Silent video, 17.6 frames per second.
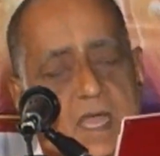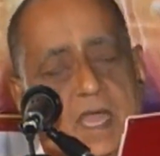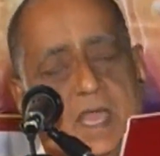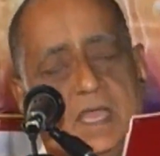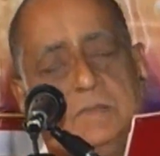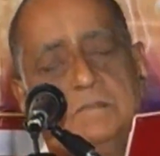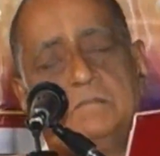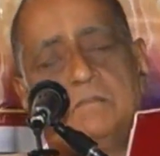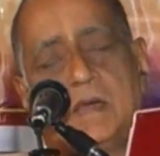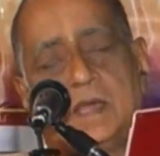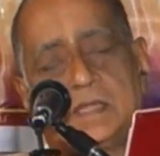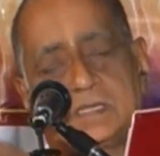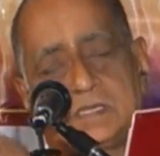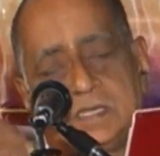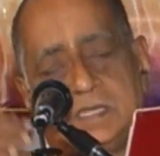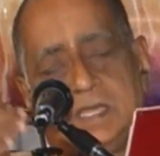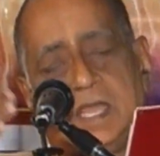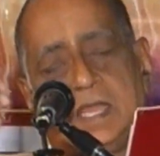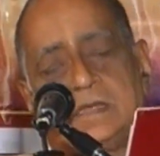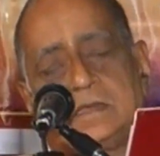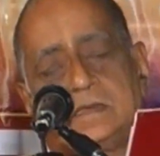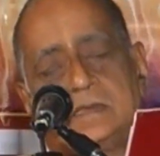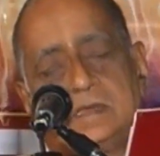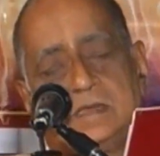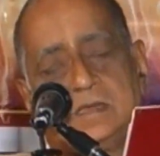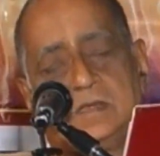I must
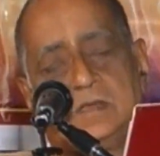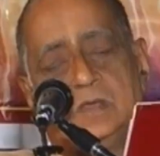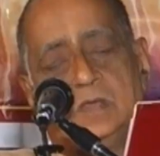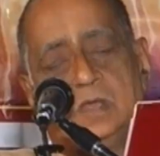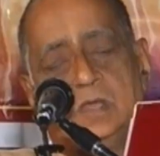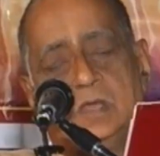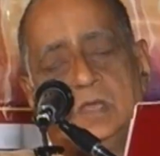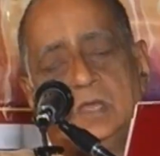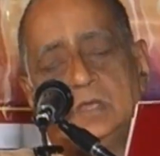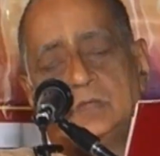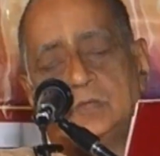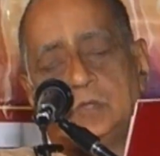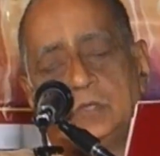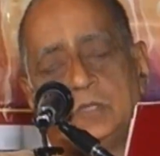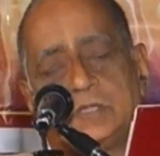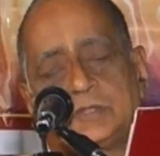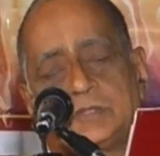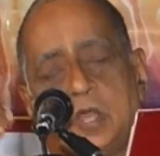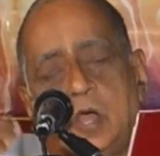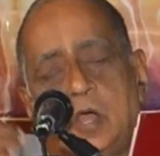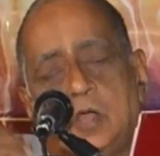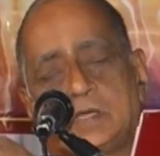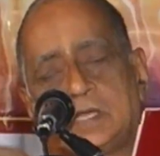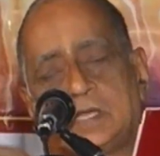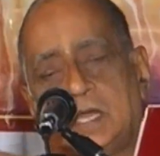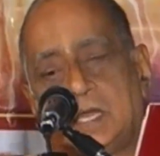get. So the
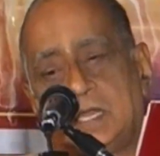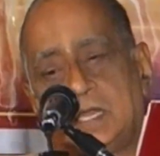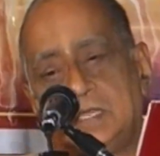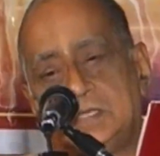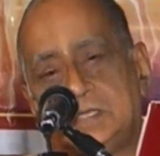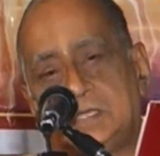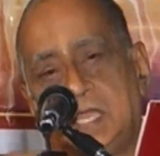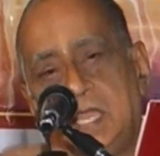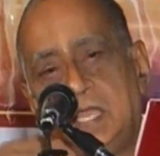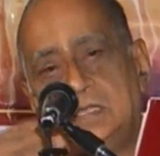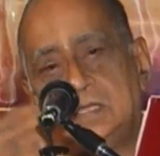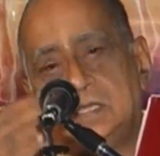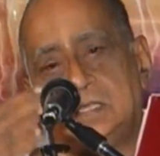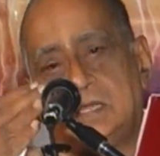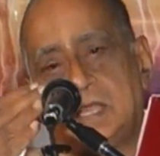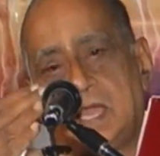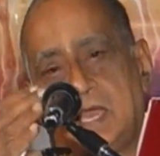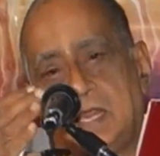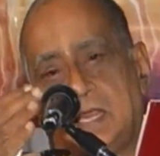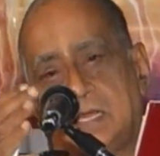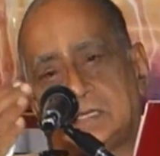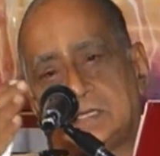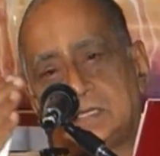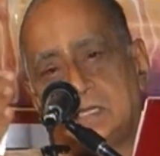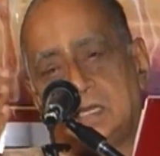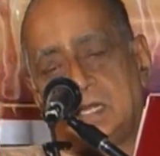thought current changes
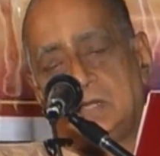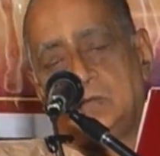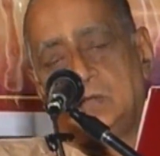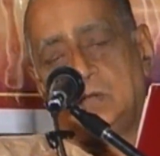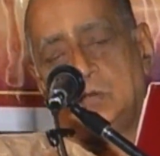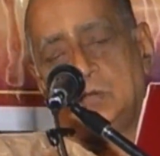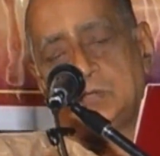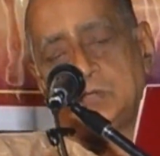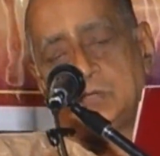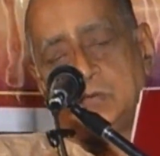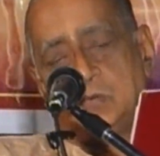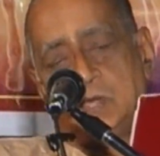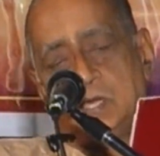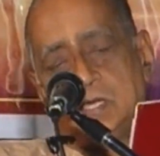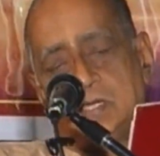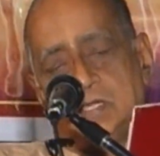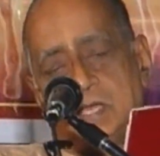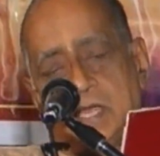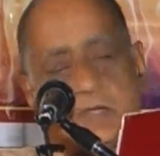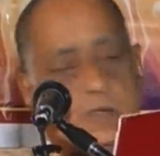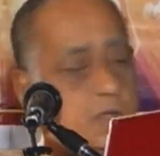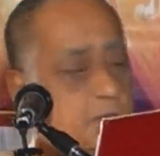direction and goes towards that